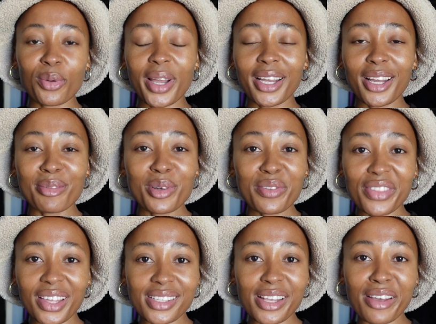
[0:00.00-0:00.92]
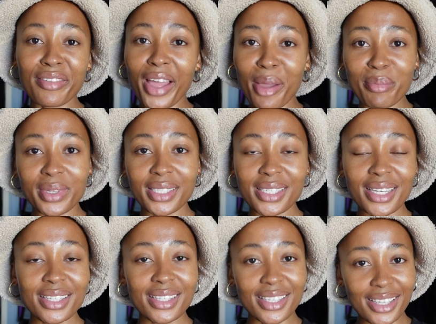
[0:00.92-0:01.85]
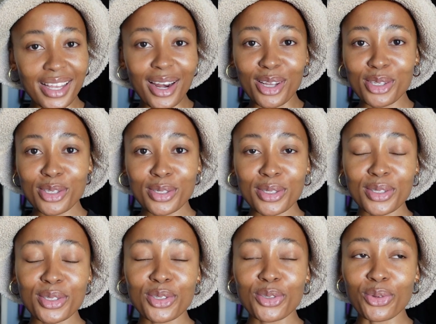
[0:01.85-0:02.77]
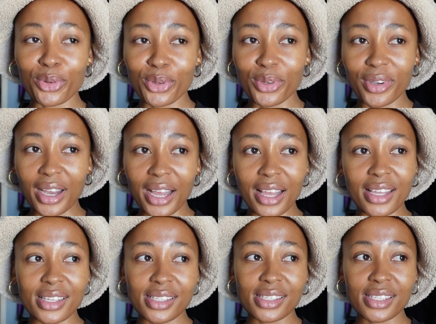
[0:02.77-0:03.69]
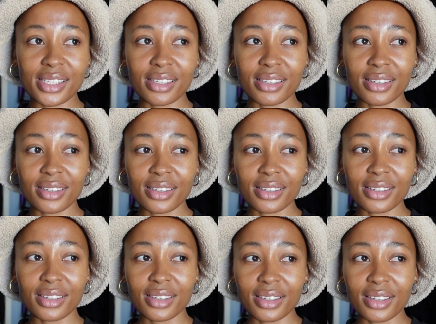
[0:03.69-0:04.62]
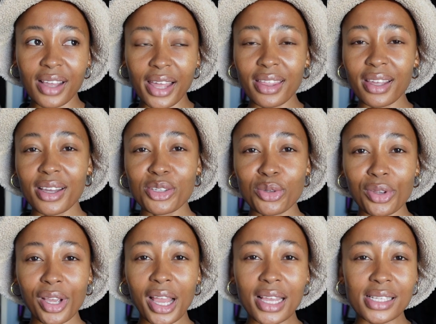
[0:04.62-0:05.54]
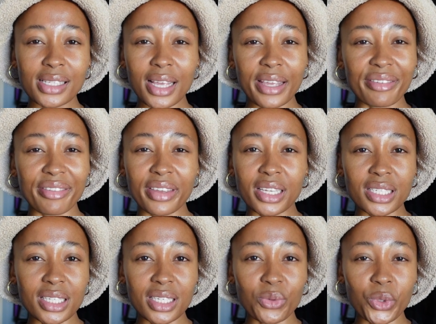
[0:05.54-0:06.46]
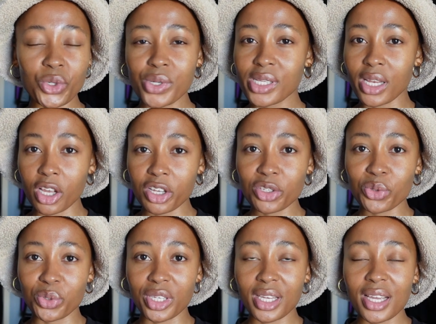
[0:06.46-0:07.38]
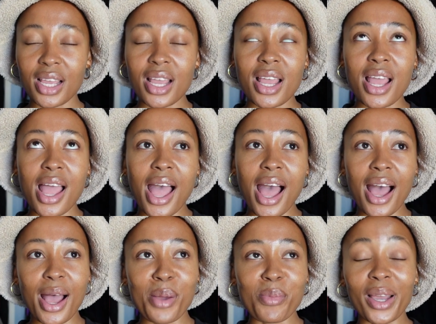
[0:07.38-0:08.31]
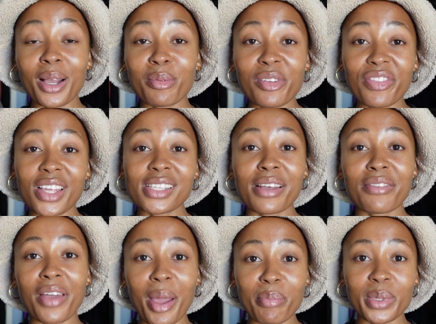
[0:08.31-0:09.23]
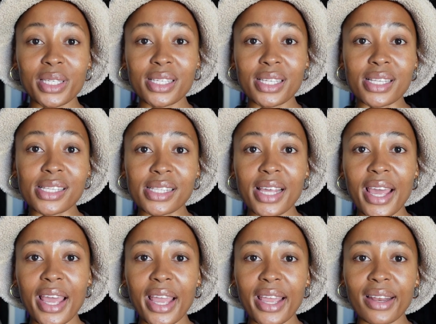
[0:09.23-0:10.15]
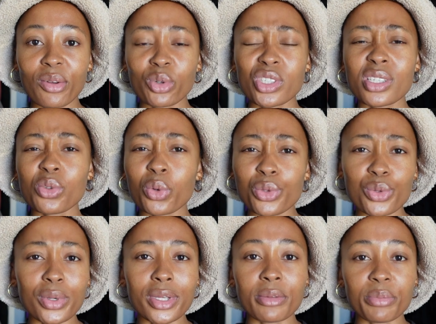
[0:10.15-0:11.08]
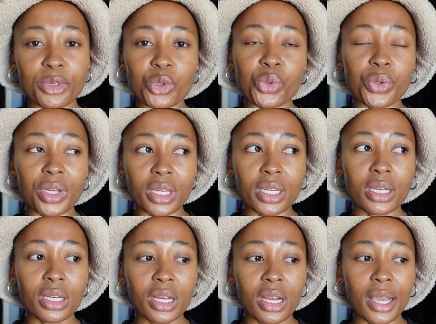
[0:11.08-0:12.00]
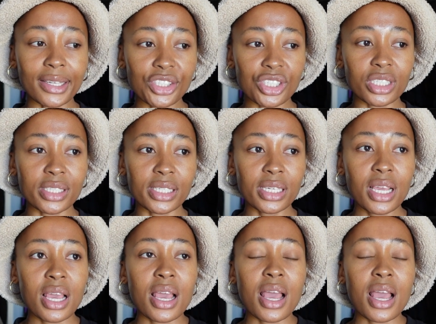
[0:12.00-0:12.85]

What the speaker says: A couple of things have happened since I last saw you guys. I think I saw you guys at the event, which was last week. A couple of things have happened since then, or just also in between, actually.